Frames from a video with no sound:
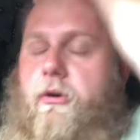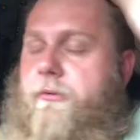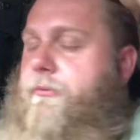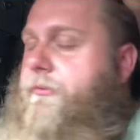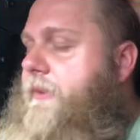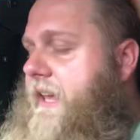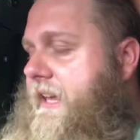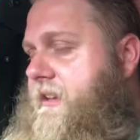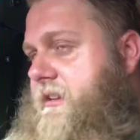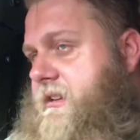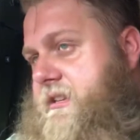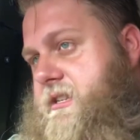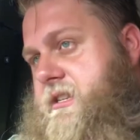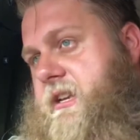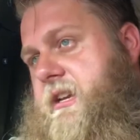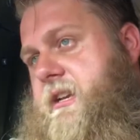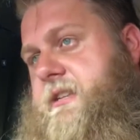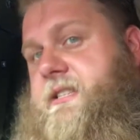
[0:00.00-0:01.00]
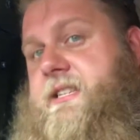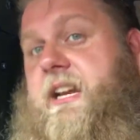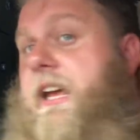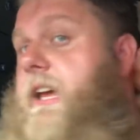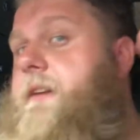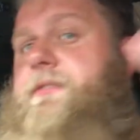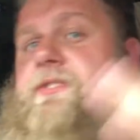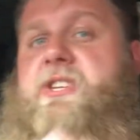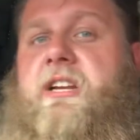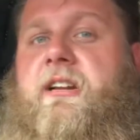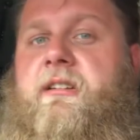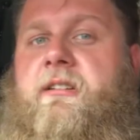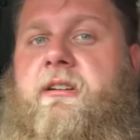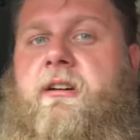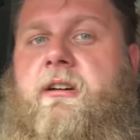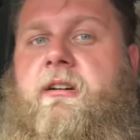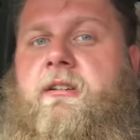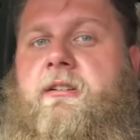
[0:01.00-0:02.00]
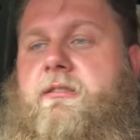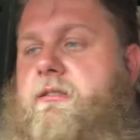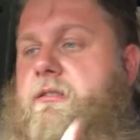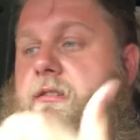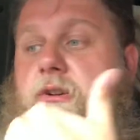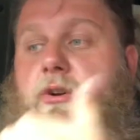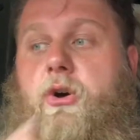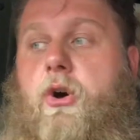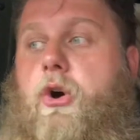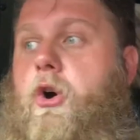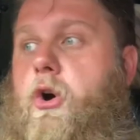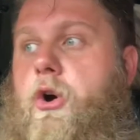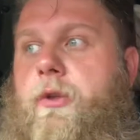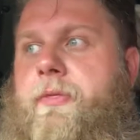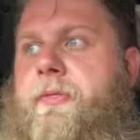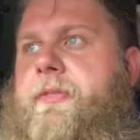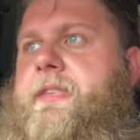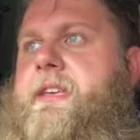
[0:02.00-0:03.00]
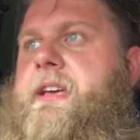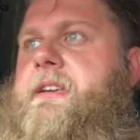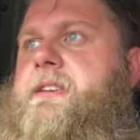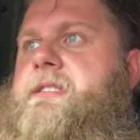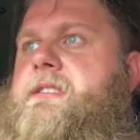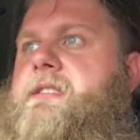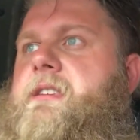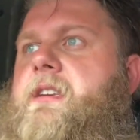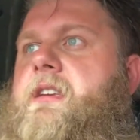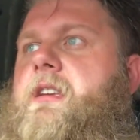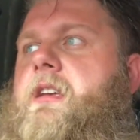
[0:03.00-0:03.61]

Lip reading: to fix a slave cylinder on this,